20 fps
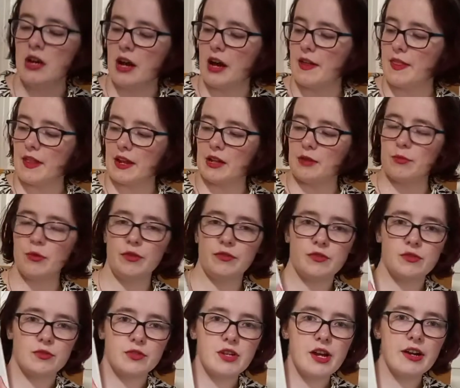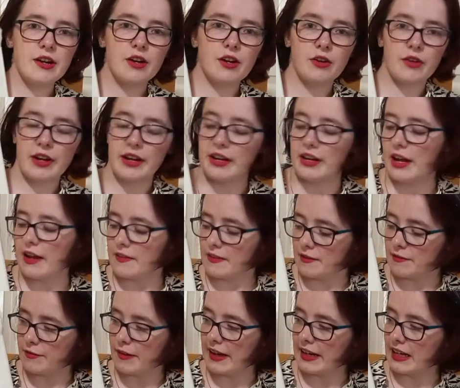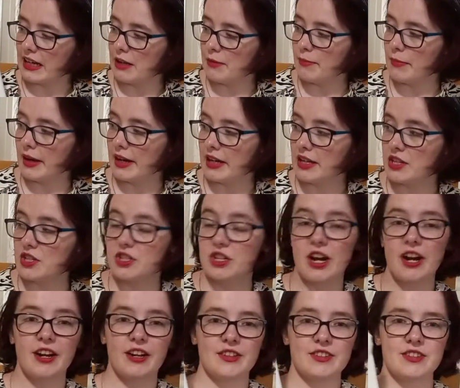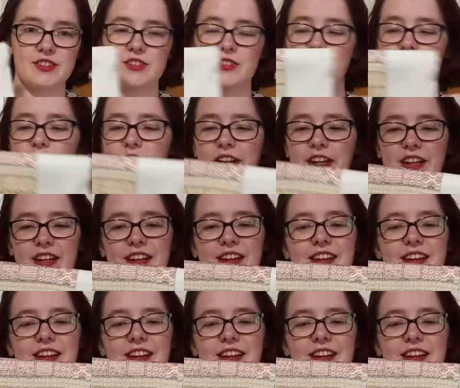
and then I'll move to a darker green, and then finally my darkest green,